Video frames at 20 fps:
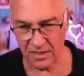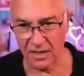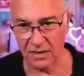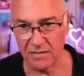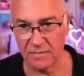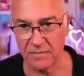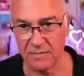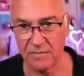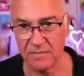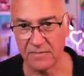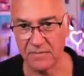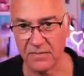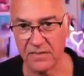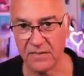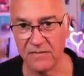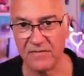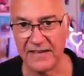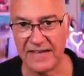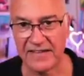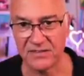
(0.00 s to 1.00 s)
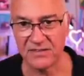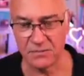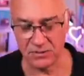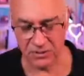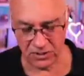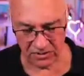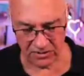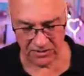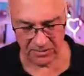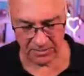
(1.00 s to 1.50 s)
Um, the vast
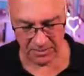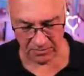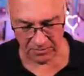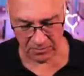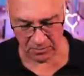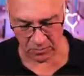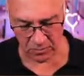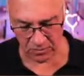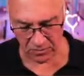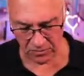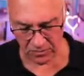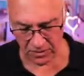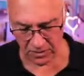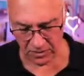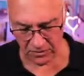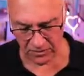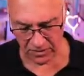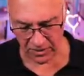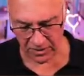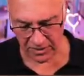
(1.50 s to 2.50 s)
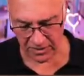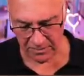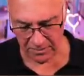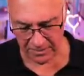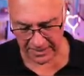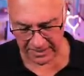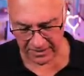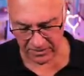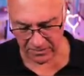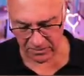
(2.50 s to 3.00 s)
majority of people in the world are not going to
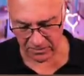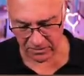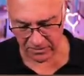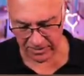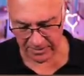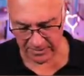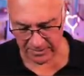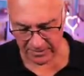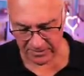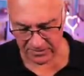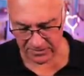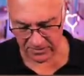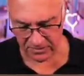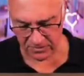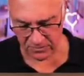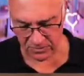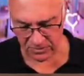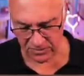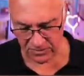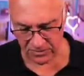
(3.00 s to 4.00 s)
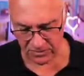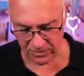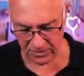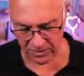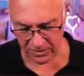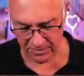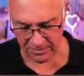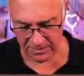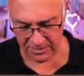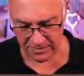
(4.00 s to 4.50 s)
make their own cranberry sauce. What are you talking? It's
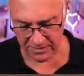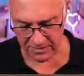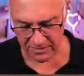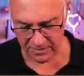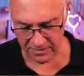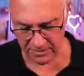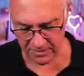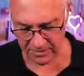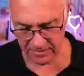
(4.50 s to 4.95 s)
about? so easy.